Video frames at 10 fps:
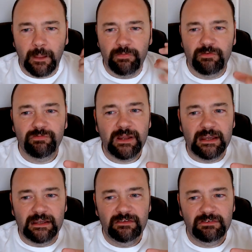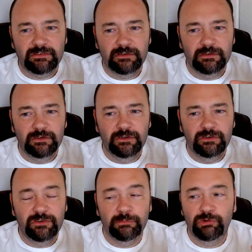There is
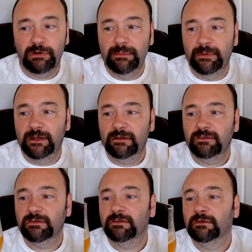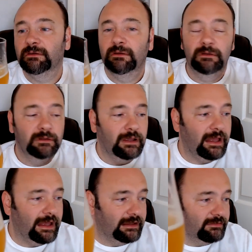some creaminess,
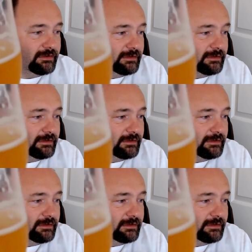and